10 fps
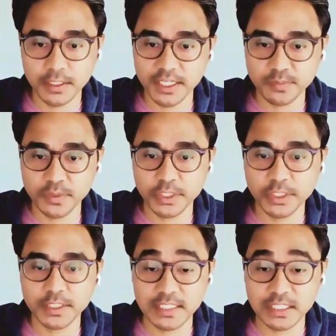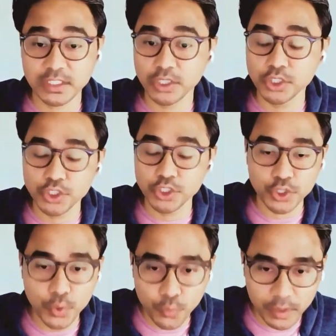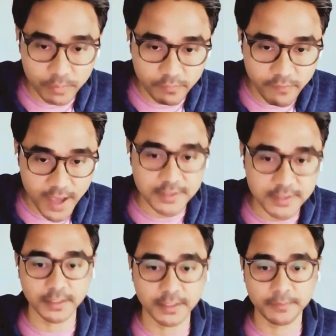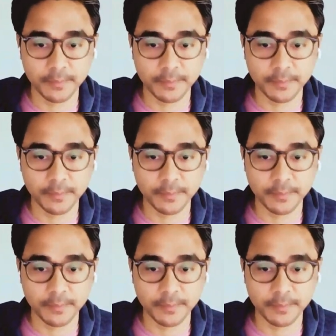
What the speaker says: especially since you will be fasting.